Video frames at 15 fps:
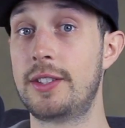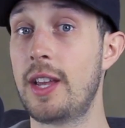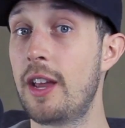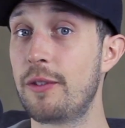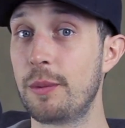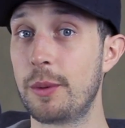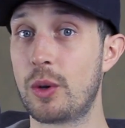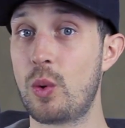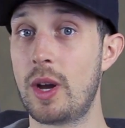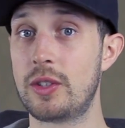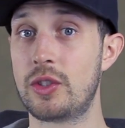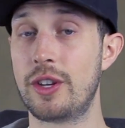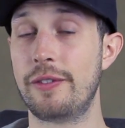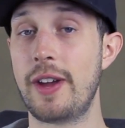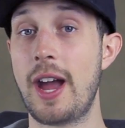Aside from the
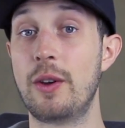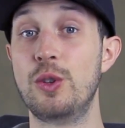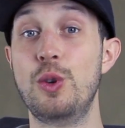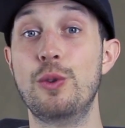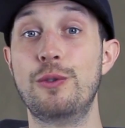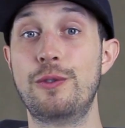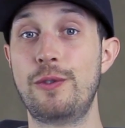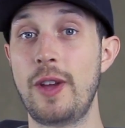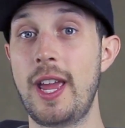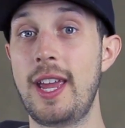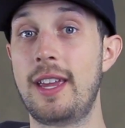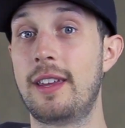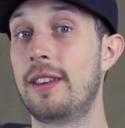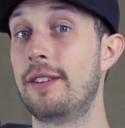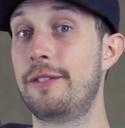question of how you
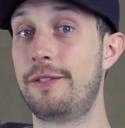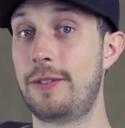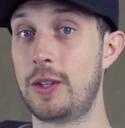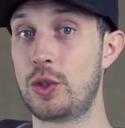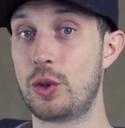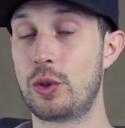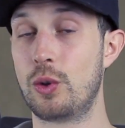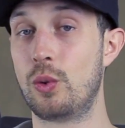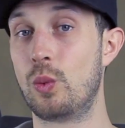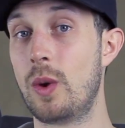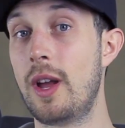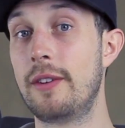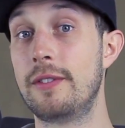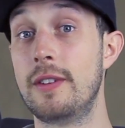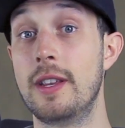fake physical
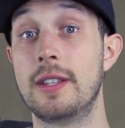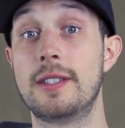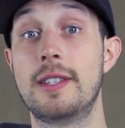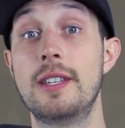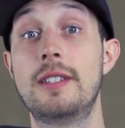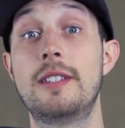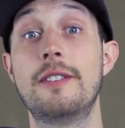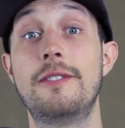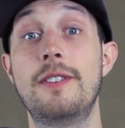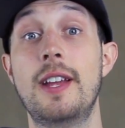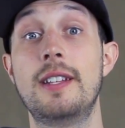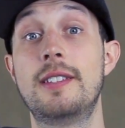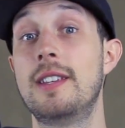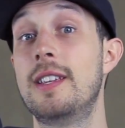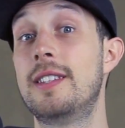roughness, this
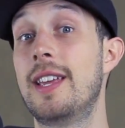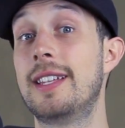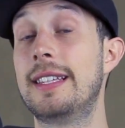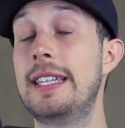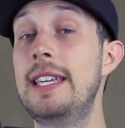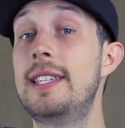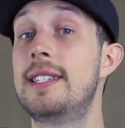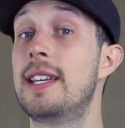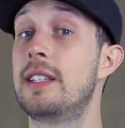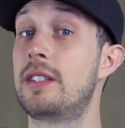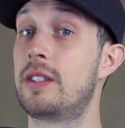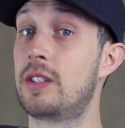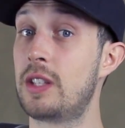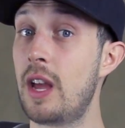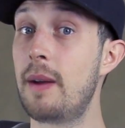defense is at least at
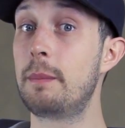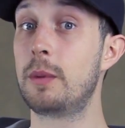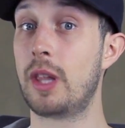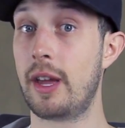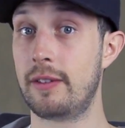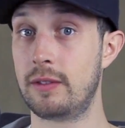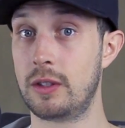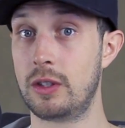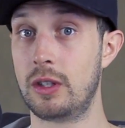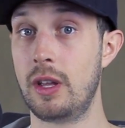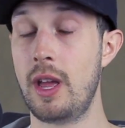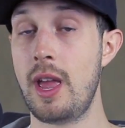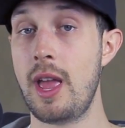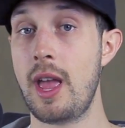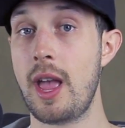some
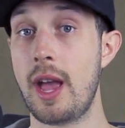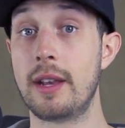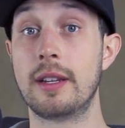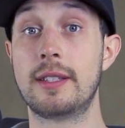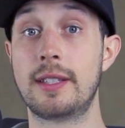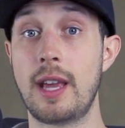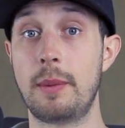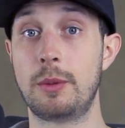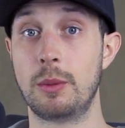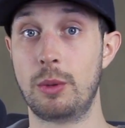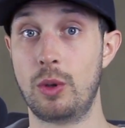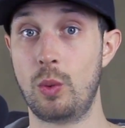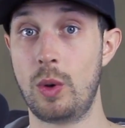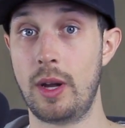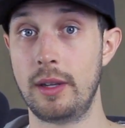level an
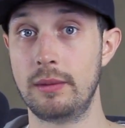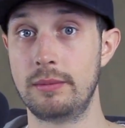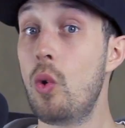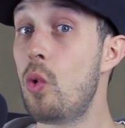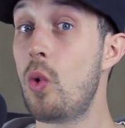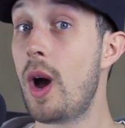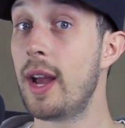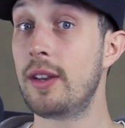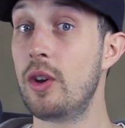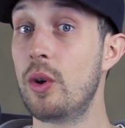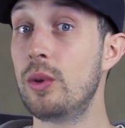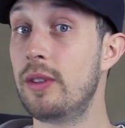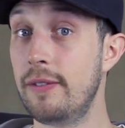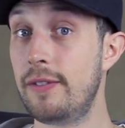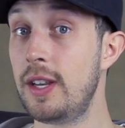acceptable one. Oh, I
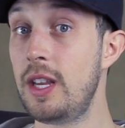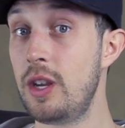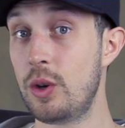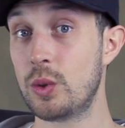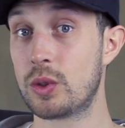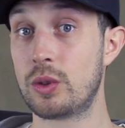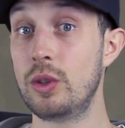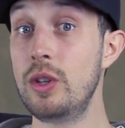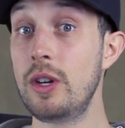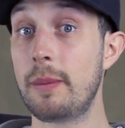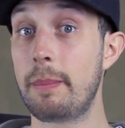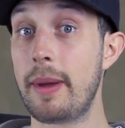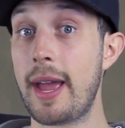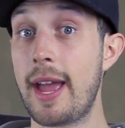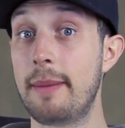know the videos
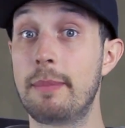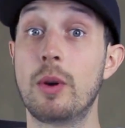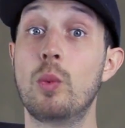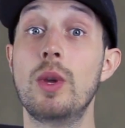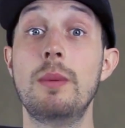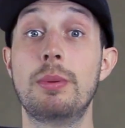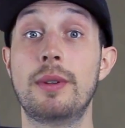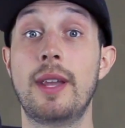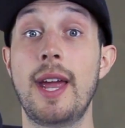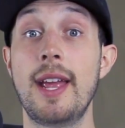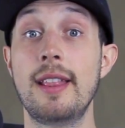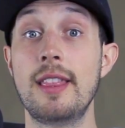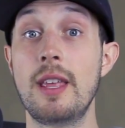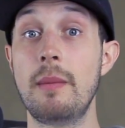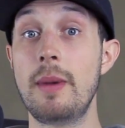look bad, but we
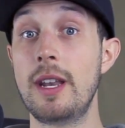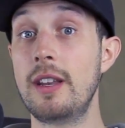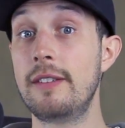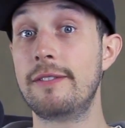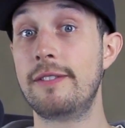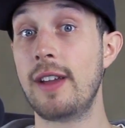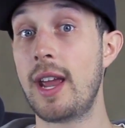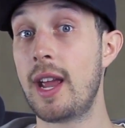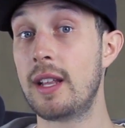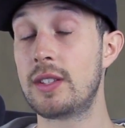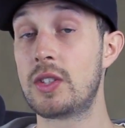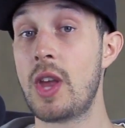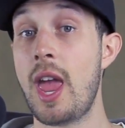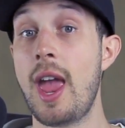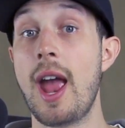plan them in advance